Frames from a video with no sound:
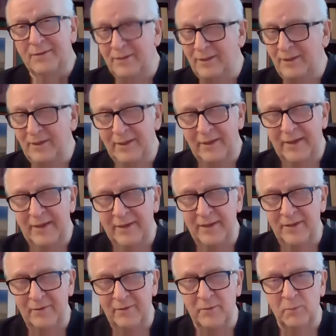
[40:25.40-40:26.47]
and
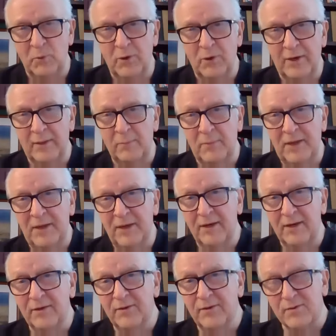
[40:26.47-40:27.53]
at the morning
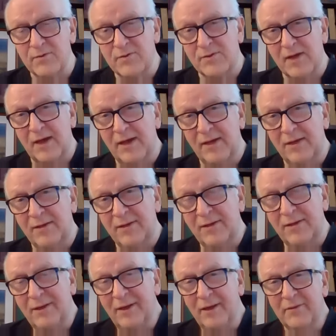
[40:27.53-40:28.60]
meeting to sign,
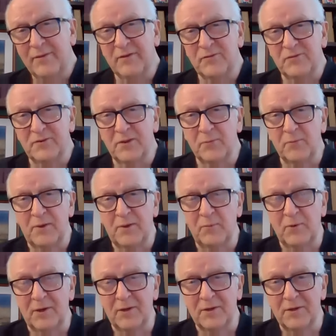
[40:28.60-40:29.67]
they said, We
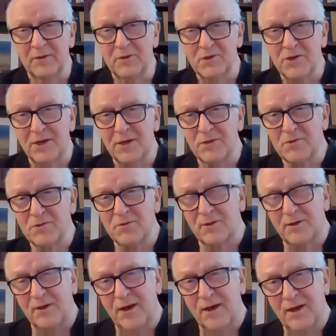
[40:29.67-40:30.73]
wanted to change the
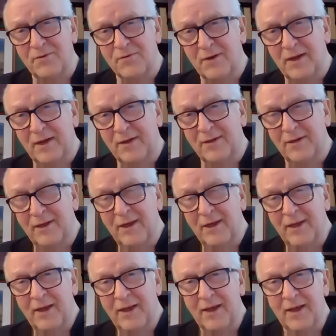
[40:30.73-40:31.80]
contract.
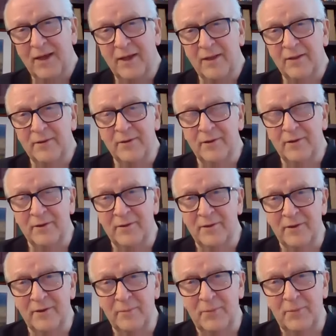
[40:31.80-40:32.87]
And
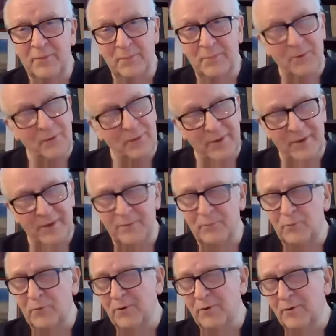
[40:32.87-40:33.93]
the people that
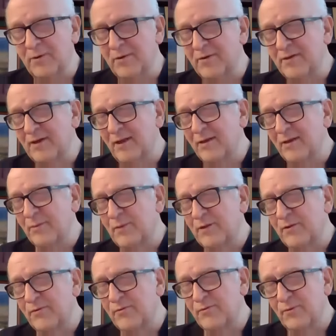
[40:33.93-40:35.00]
were telling me
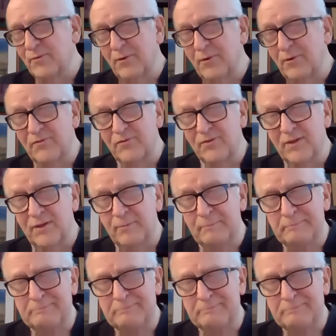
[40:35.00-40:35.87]
the story said,